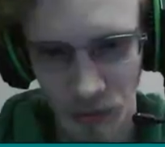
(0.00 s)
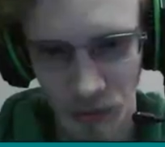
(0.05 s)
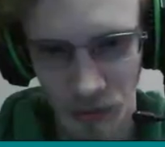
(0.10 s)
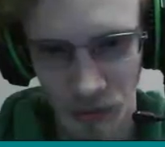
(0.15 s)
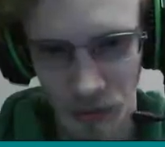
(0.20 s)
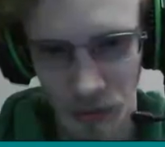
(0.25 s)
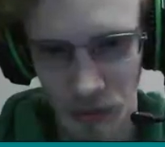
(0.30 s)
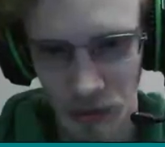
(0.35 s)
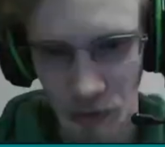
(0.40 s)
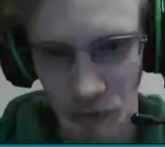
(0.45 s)

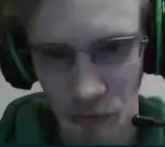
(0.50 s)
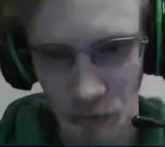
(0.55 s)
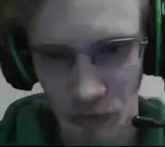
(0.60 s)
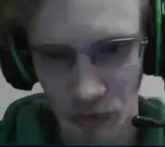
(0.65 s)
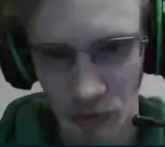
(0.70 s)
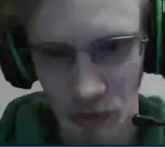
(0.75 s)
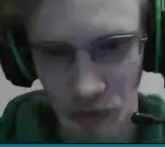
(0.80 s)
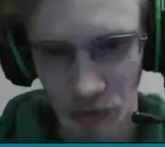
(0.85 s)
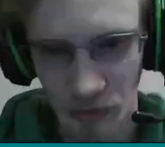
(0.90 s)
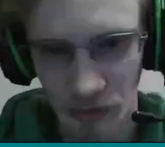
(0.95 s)
Yeah, I never
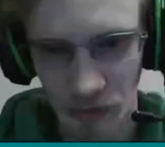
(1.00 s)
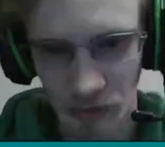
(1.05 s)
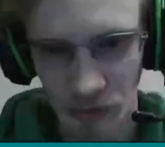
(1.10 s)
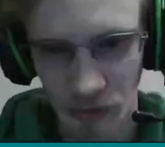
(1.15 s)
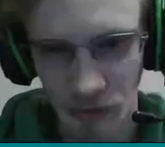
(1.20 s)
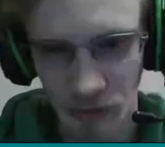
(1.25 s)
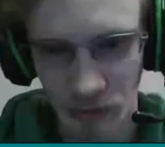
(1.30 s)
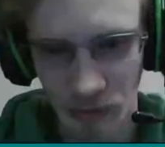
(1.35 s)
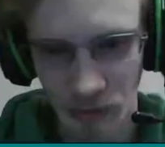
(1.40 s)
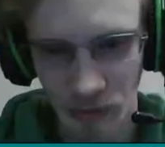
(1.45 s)
really liked
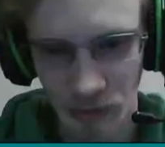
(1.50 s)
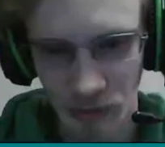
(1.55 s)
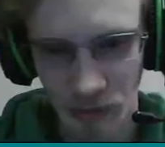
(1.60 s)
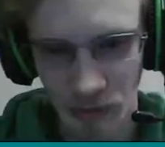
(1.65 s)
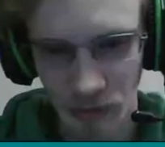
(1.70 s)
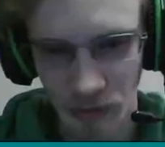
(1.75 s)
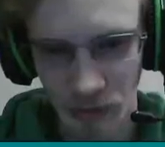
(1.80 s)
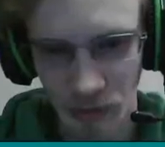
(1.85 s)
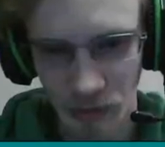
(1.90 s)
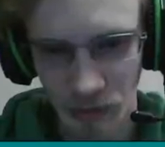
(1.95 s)
this
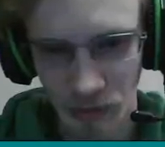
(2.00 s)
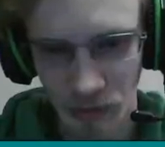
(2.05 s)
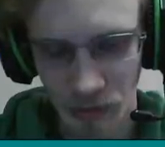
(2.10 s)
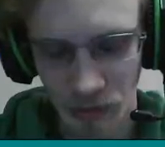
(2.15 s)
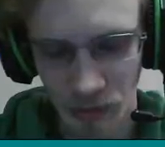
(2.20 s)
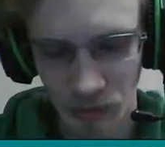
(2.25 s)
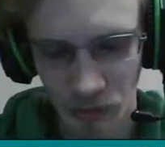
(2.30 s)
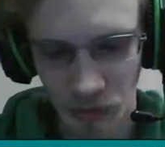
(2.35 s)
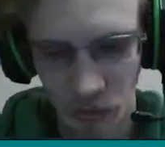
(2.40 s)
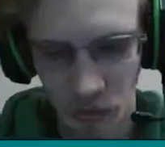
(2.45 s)

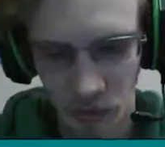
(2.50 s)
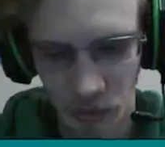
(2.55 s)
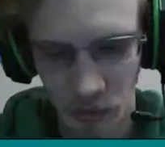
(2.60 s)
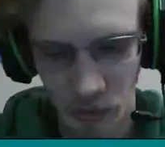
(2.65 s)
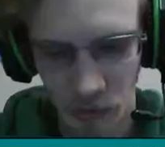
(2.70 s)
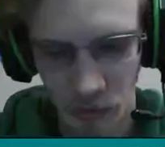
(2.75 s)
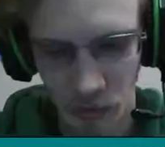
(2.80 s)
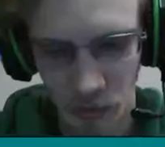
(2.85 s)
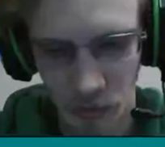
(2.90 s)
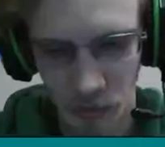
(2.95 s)
turn
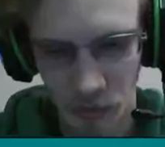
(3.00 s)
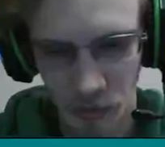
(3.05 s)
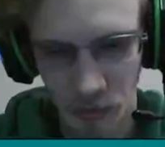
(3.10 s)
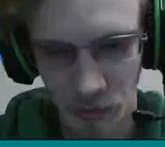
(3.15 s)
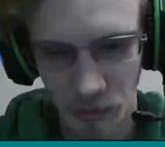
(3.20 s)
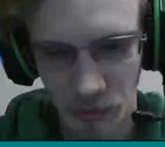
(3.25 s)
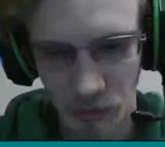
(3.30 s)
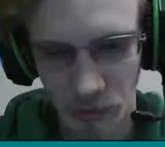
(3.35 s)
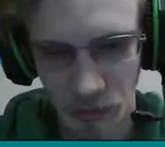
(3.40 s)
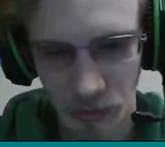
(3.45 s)
up here.
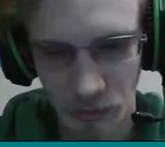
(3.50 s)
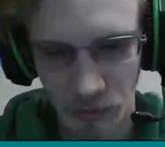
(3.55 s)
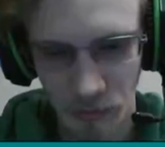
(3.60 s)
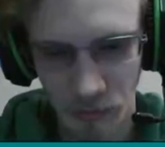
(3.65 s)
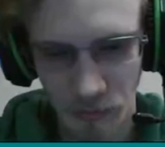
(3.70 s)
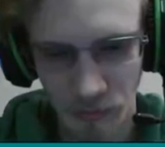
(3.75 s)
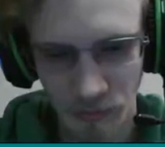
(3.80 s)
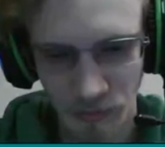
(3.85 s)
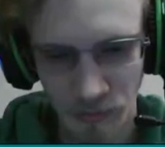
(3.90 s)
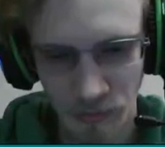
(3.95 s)

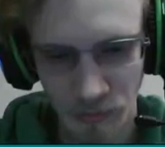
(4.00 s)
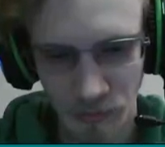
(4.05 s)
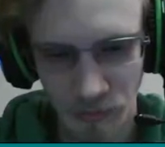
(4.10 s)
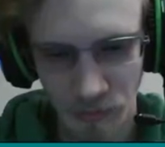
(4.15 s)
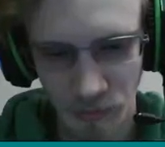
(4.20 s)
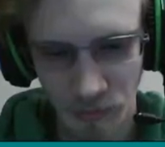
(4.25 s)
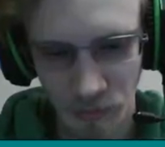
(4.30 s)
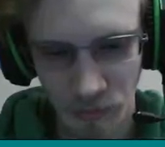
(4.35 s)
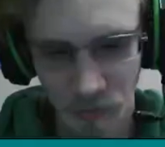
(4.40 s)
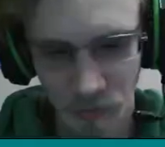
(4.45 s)

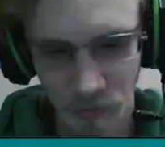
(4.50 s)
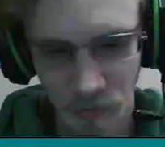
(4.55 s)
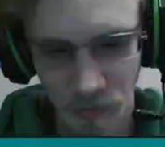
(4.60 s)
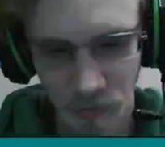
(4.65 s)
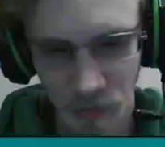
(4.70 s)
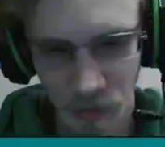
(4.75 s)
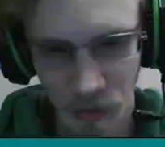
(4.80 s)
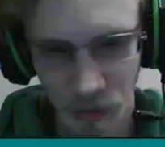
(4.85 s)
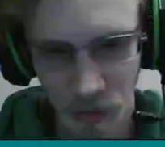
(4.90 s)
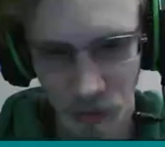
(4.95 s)

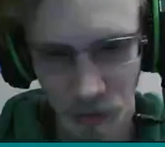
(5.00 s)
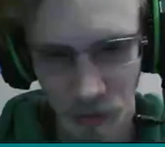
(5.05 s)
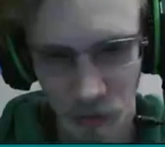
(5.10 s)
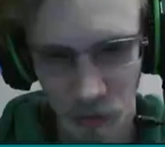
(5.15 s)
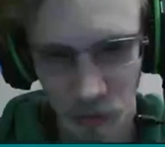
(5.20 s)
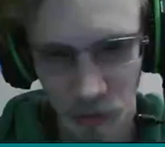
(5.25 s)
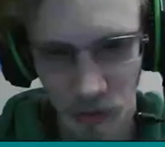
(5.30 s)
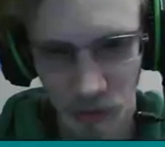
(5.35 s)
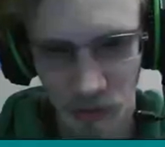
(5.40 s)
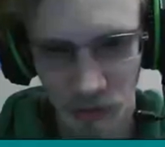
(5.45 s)
So I'm
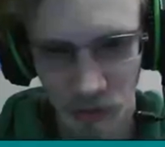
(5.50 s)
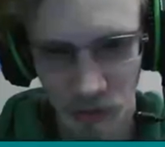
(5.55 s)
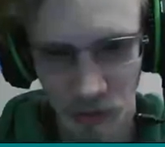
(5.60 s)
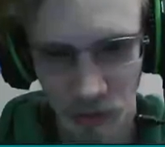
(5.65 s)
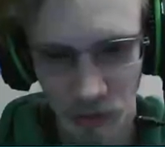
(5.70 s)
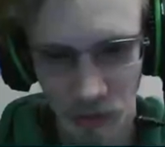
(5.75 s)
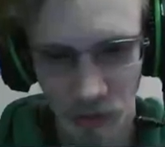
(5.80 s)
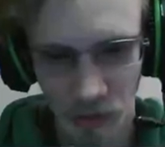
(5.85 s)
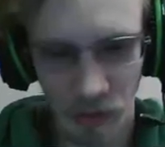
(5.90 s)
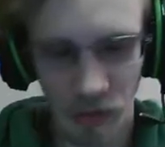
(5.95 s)
trying to
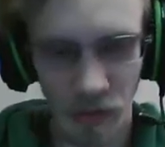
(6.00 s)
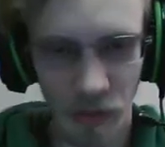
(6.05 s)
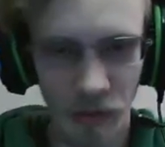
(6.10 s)
see.